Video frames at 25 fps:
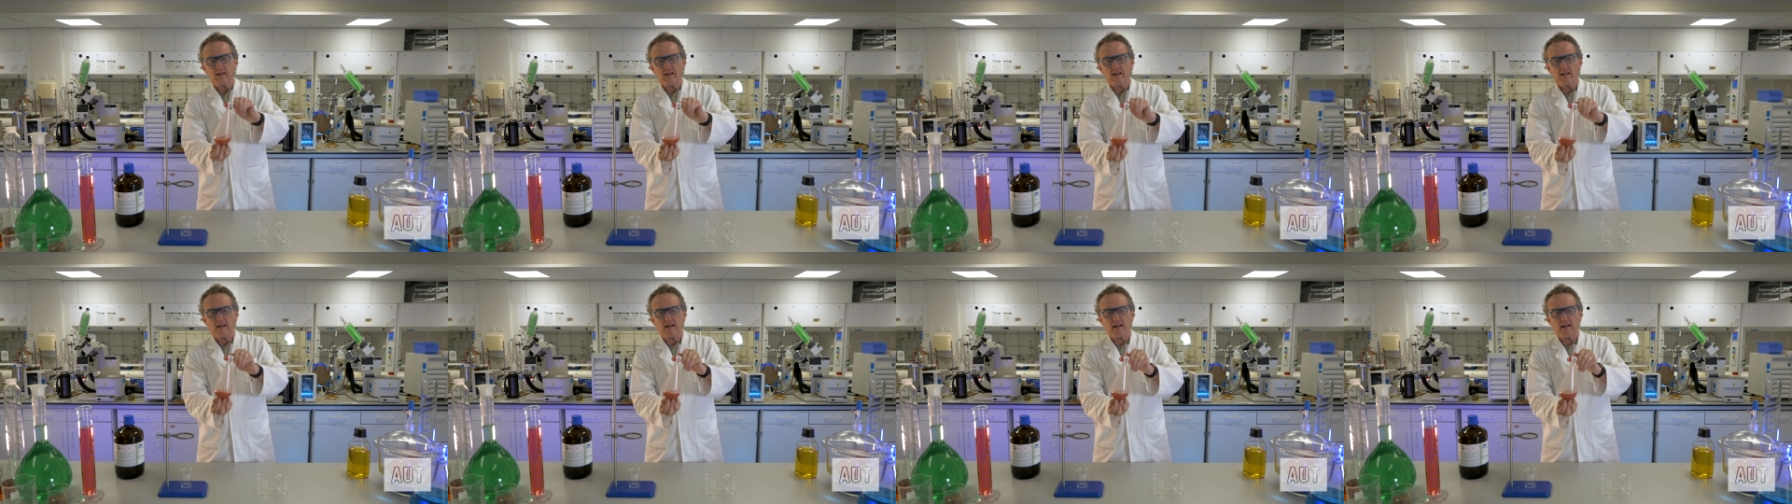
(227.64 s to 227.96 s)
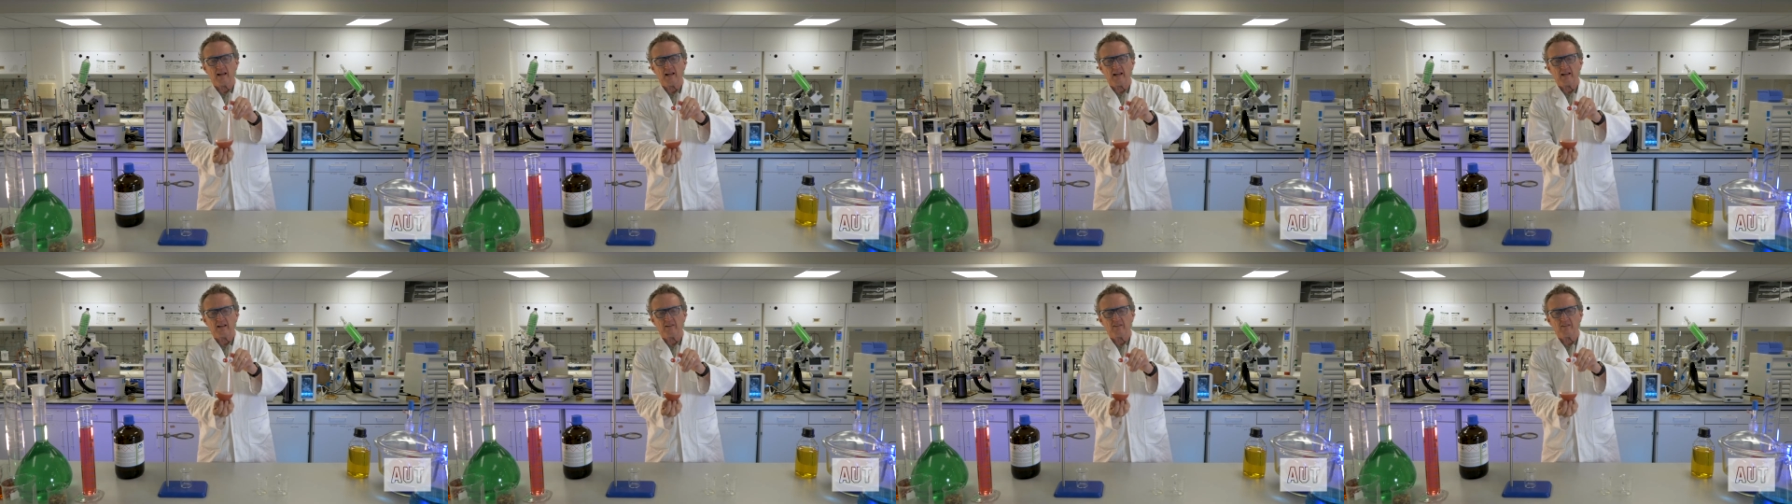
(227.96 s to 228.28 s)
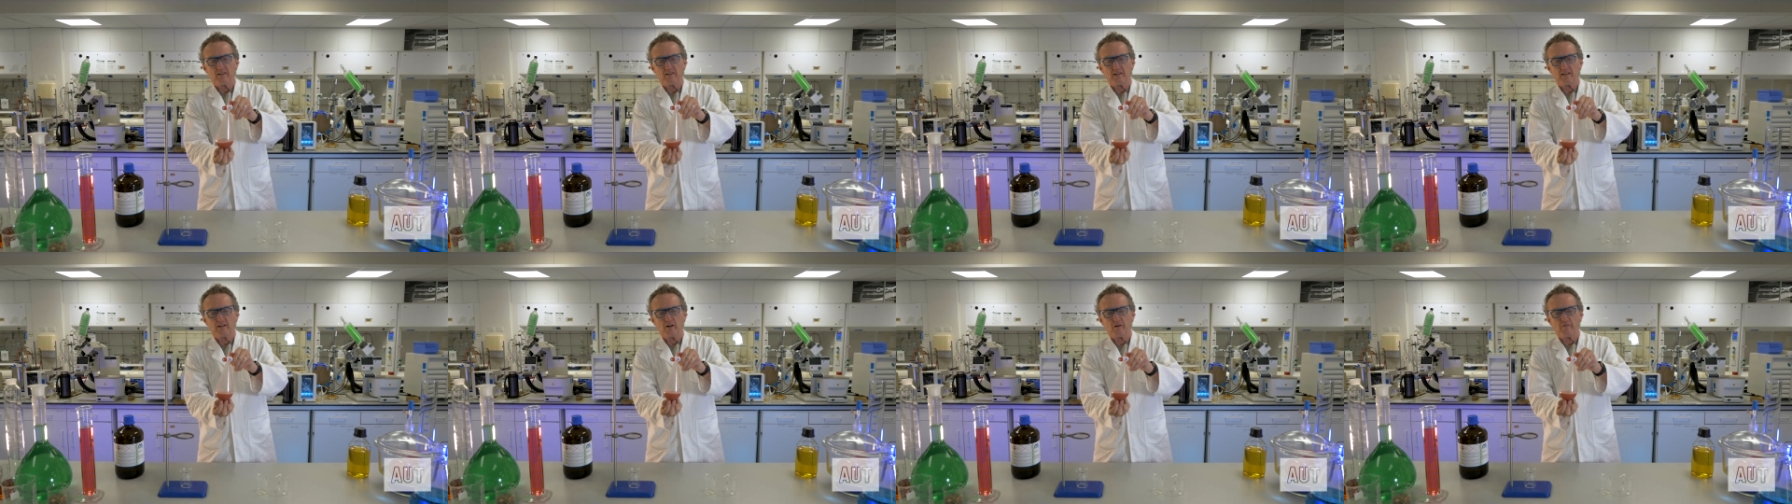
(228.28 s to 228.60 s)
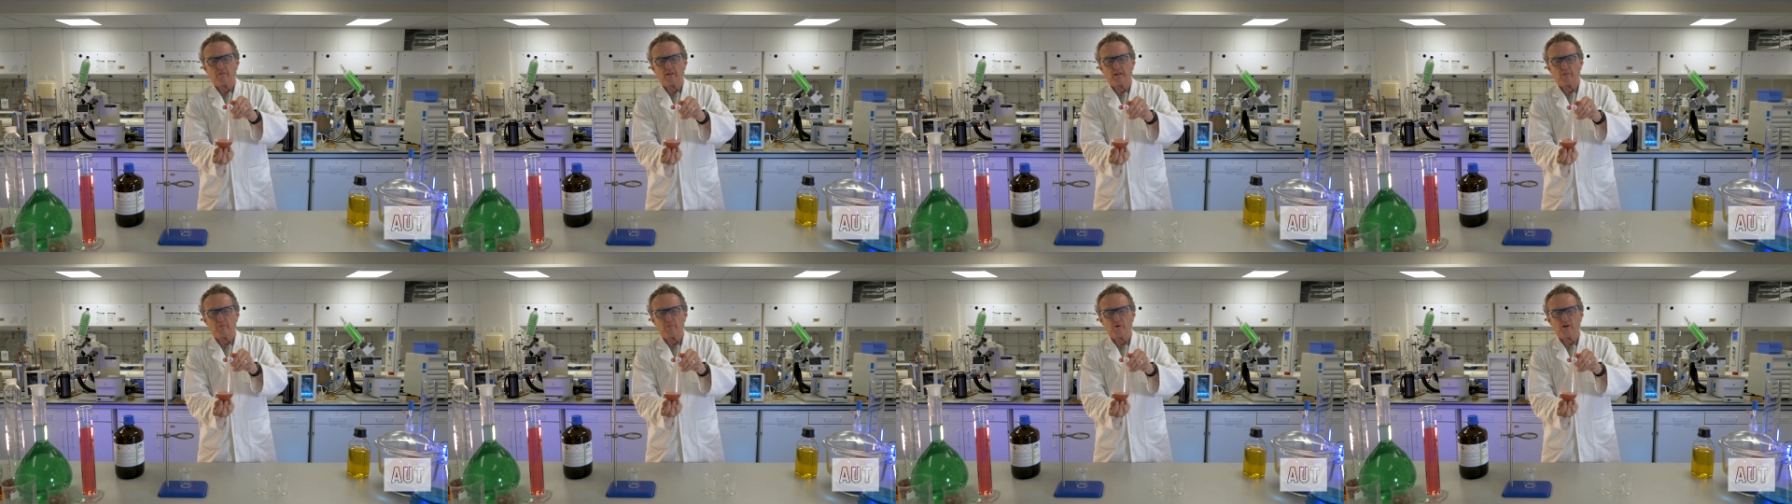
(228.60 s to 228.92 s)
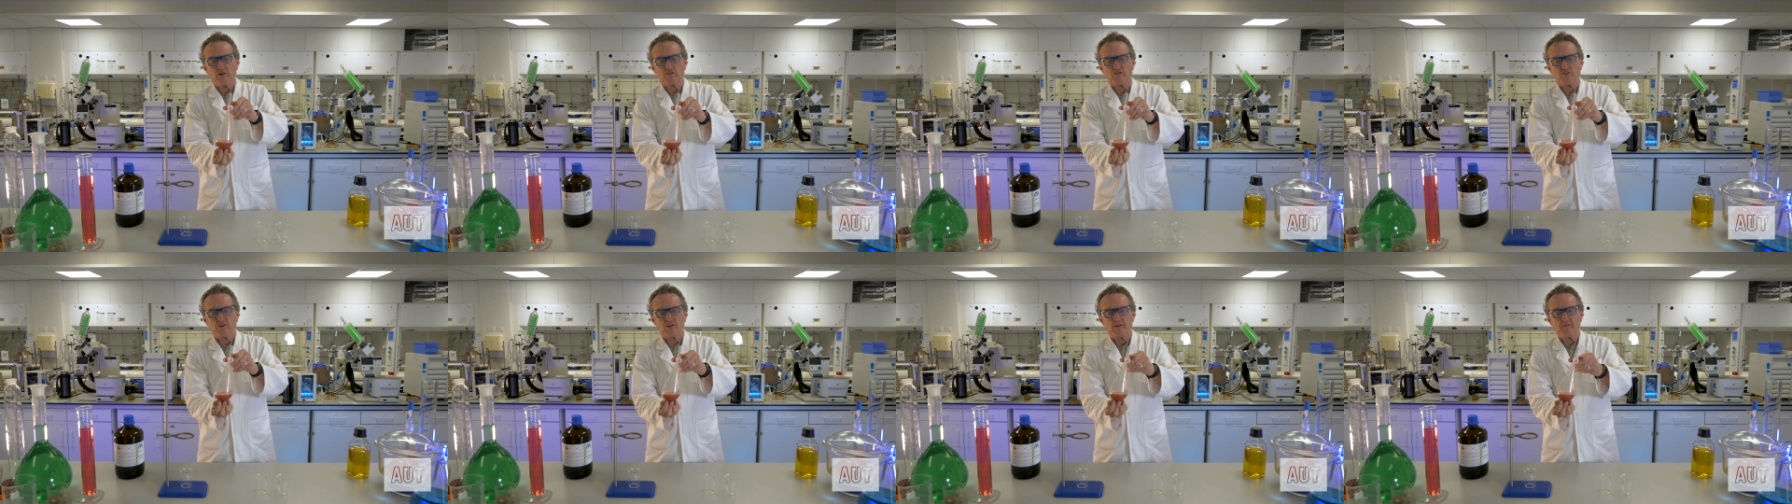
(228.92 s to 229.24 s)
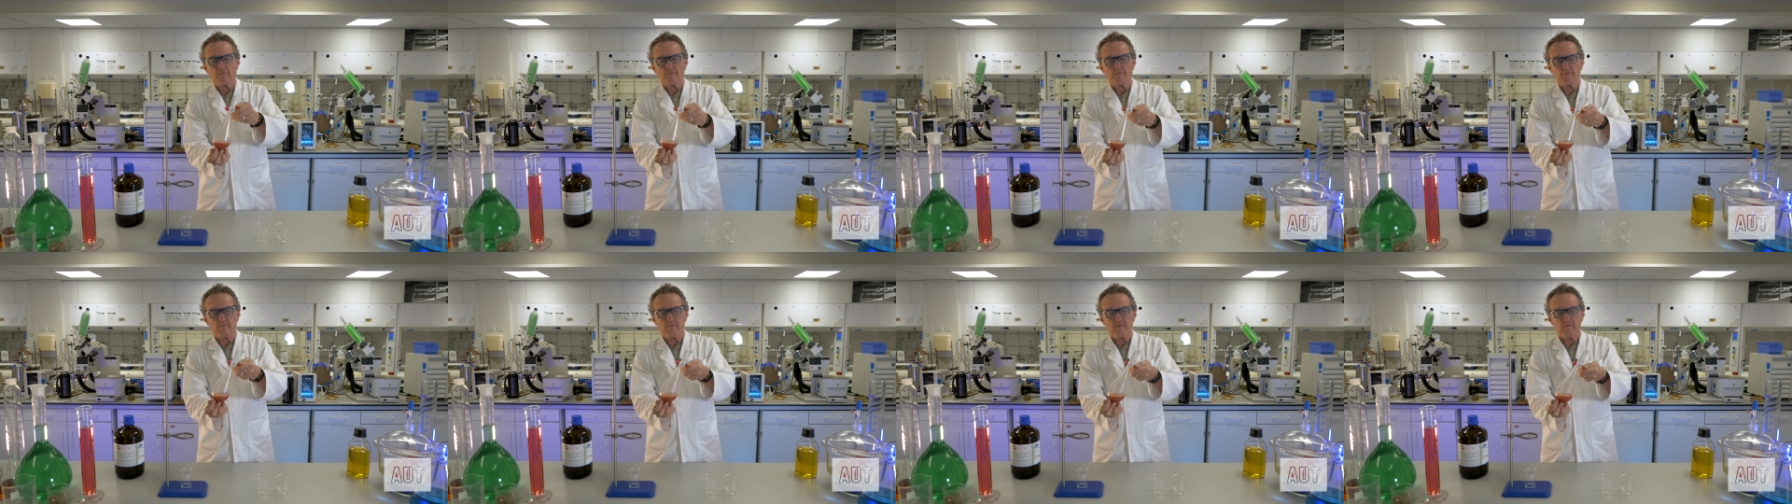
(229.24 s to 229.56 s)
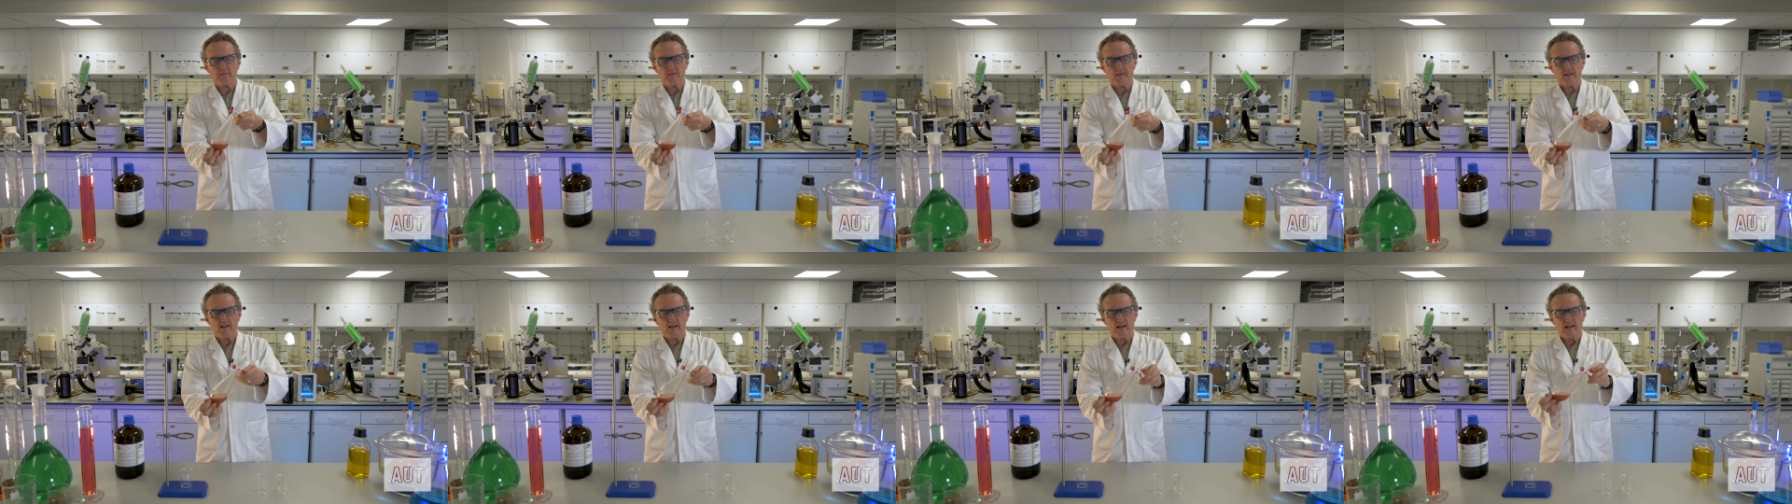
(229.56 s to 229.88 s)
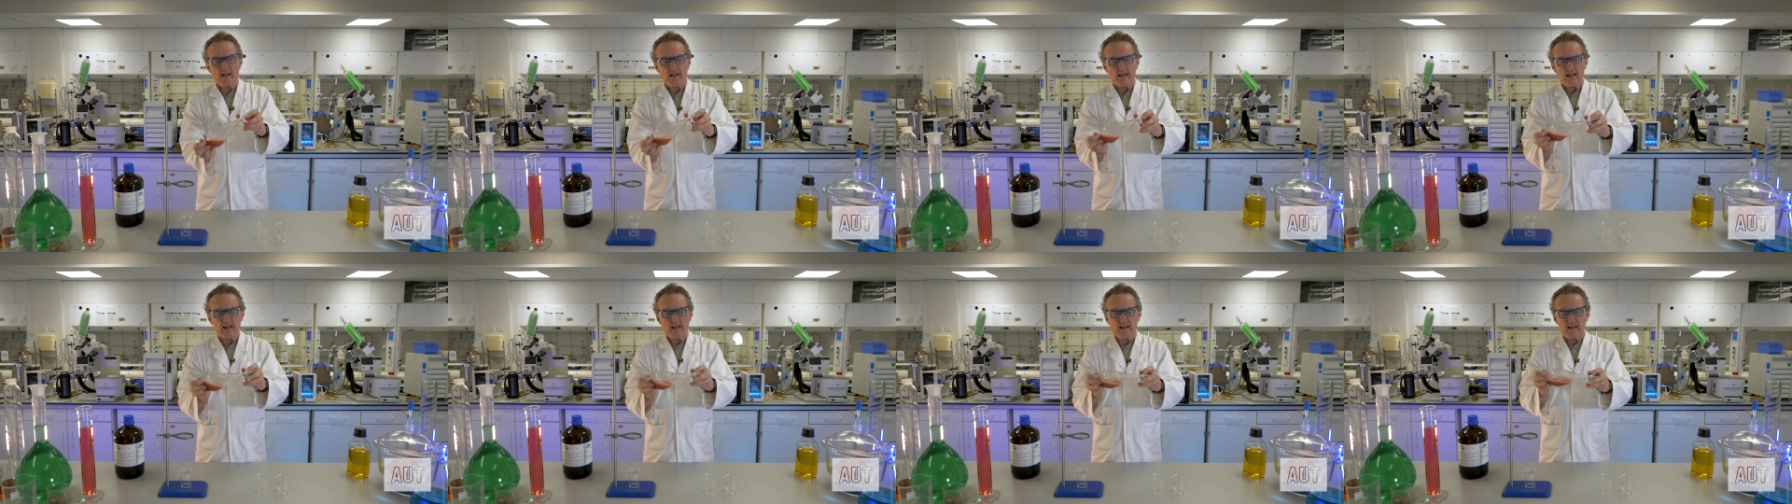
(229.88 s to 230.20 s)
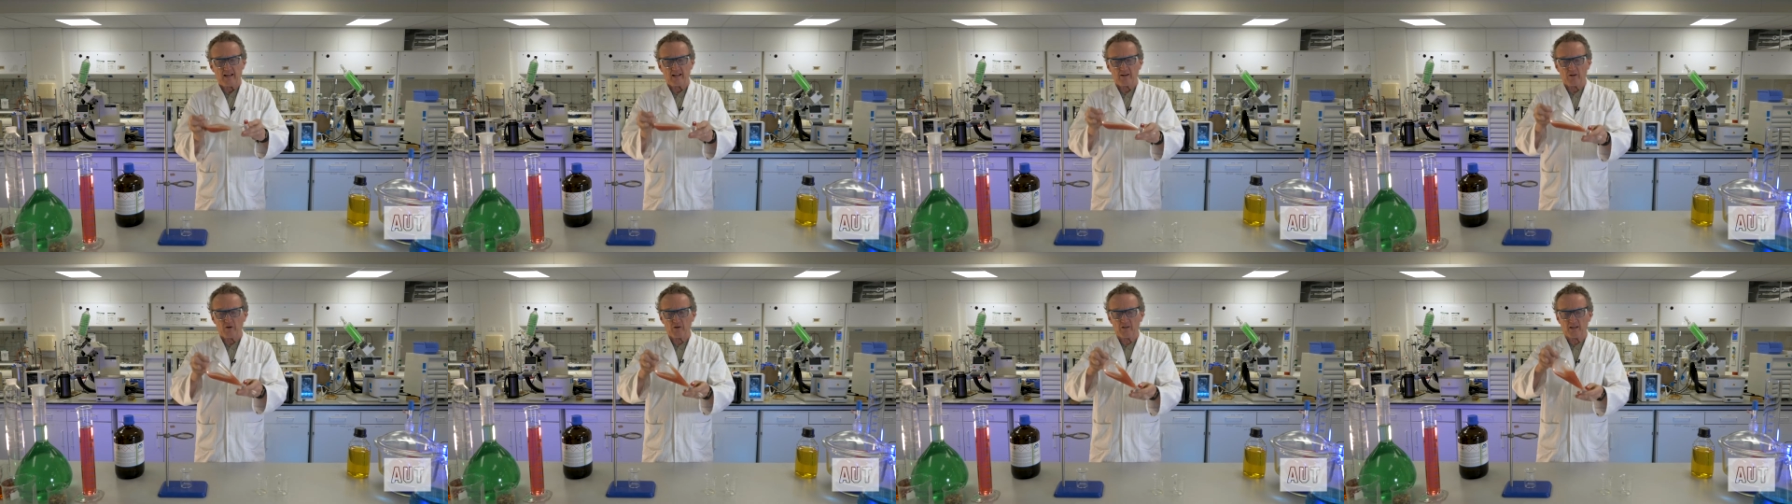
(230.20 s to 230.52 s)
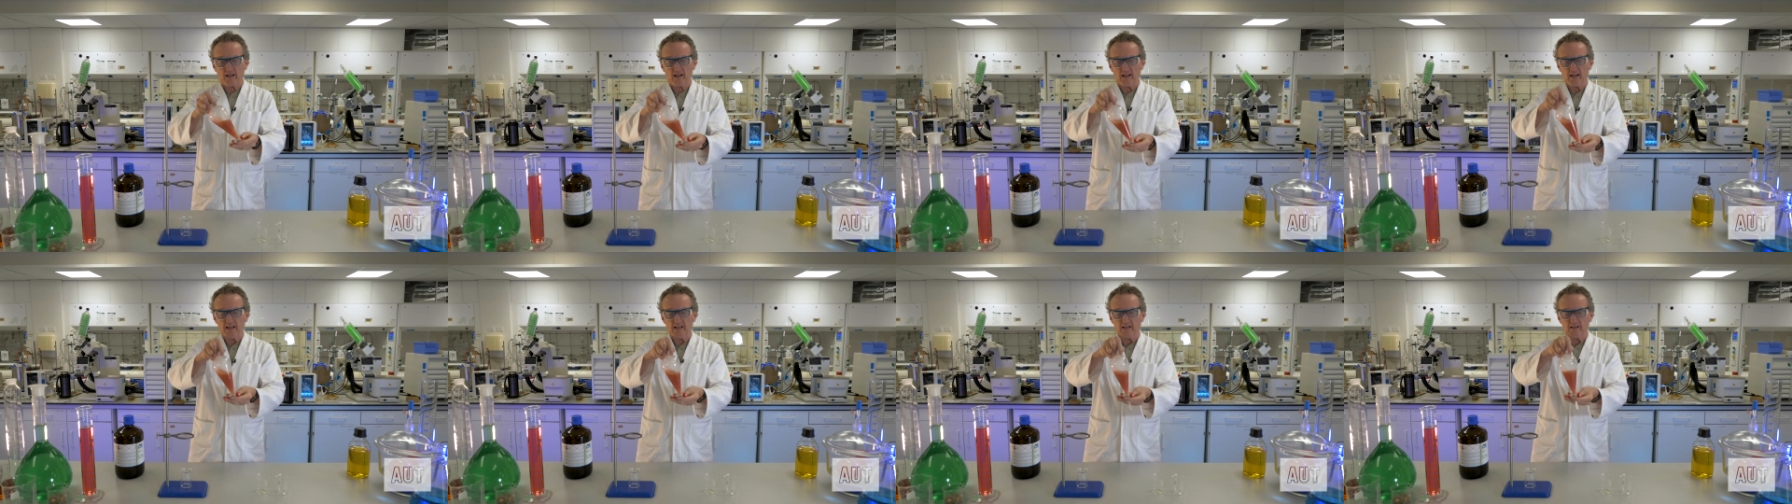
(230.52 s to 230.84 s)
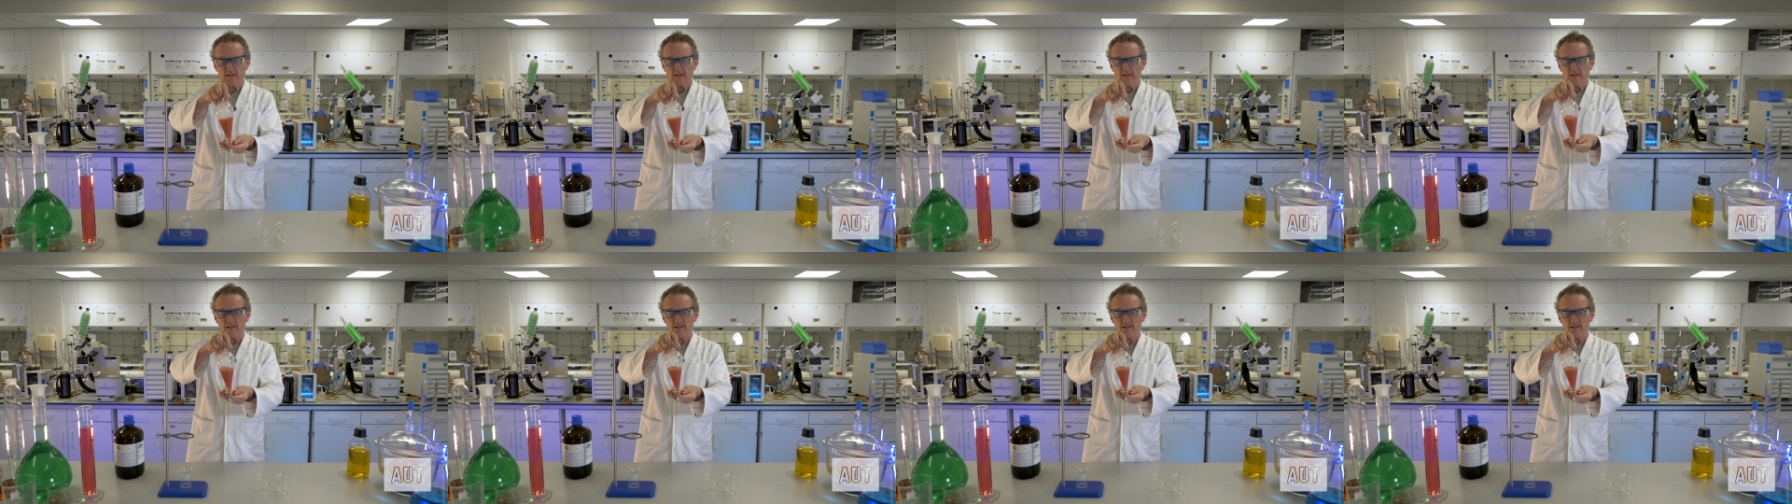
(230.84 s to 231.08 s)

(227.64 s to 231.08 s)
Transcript: and let off any pressure. And okay,